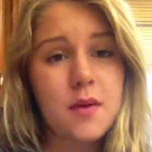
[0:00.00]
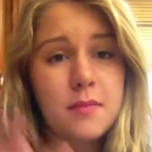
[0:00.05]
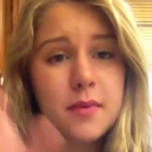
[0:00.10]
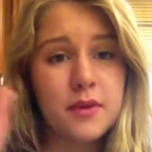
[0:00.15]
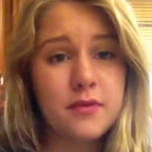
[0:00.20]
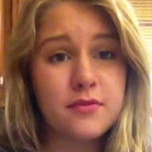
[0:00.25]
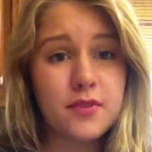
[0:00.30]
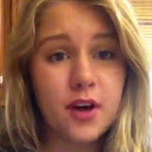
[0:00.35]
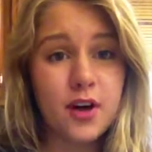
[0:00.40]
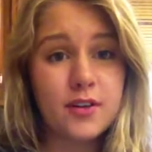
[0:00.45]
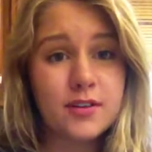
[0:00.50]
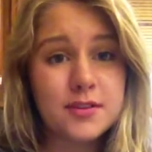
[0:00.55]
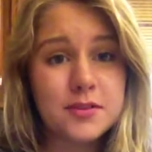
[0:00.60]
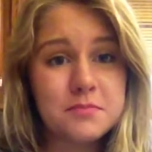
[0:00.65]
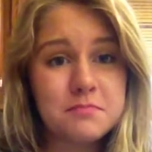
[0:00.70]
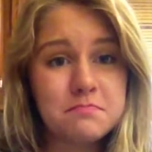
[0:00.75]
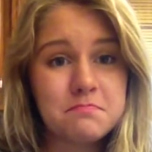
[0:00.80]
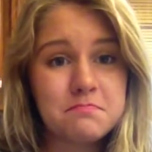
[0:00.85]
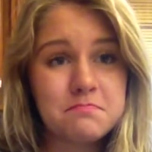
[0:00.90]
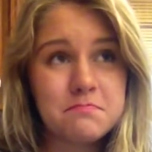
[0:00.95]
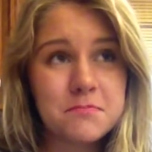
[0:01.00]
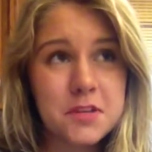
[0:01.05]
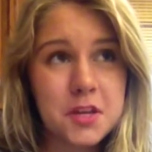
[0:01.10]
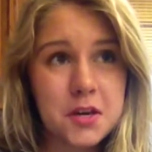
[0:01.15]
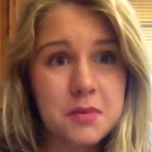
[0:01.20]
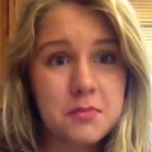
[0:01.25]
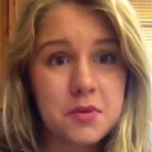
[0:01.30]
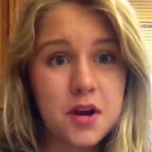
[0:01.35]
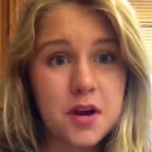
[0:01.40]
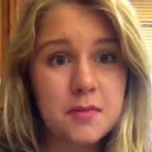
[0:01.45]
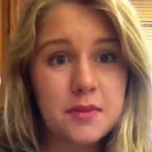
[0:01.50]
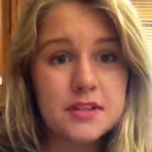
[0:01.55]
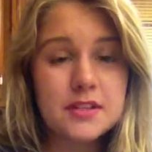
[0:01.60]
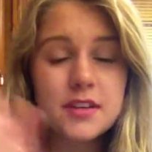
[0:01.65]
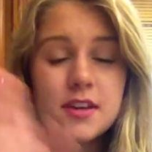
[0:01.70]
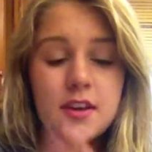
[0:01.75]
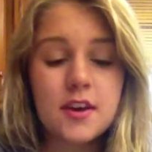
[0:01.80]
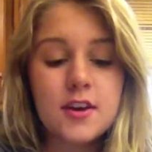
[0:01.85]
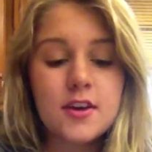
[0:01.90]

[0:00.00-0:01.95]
Not my fault. I promise.